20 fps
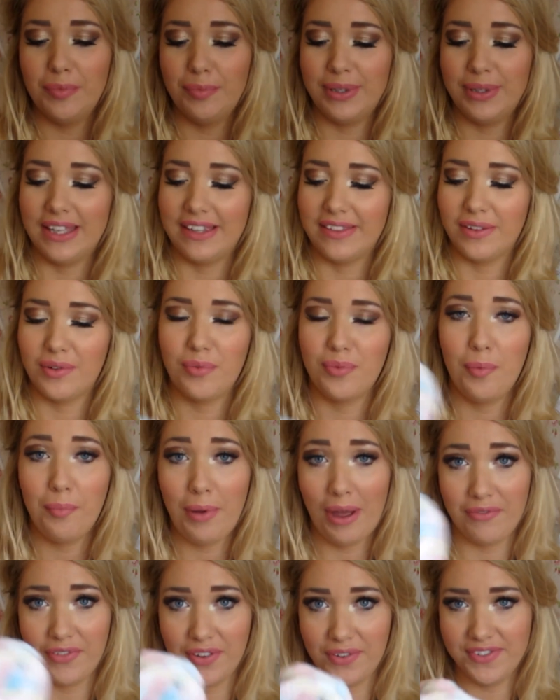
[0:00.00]
But yeah, they were
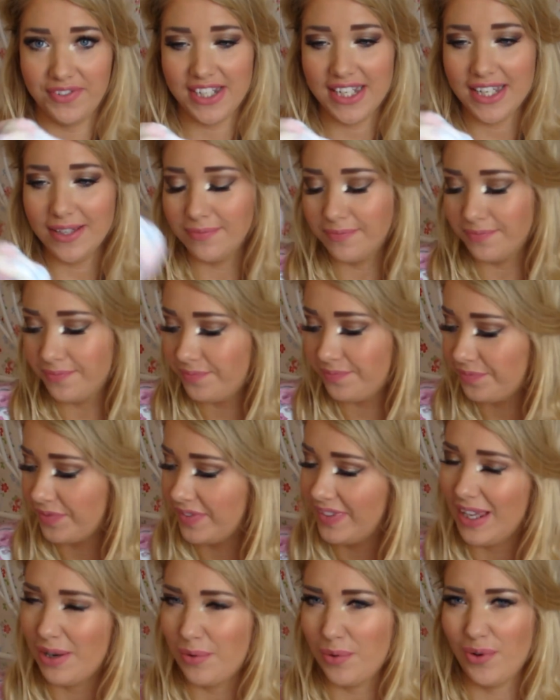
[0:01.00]
£1.50
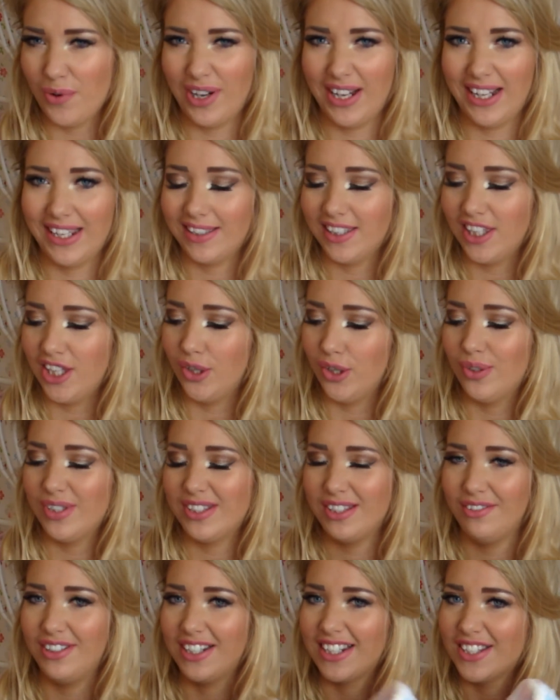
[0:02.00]
and they were really cute because
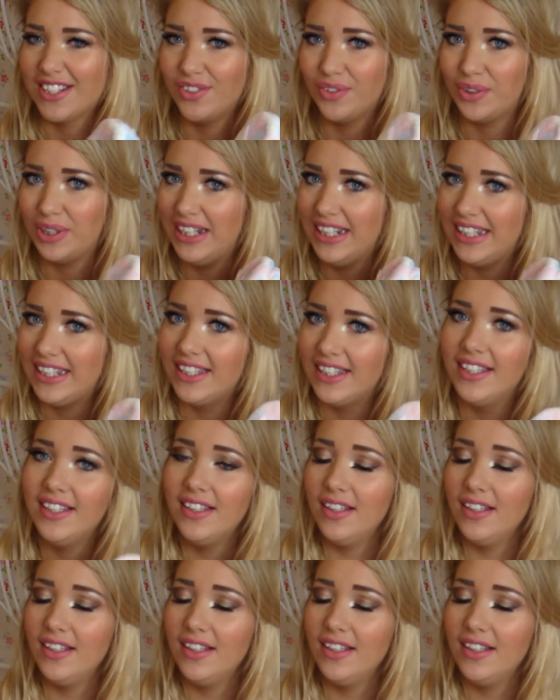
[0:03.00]
they're really snuggly.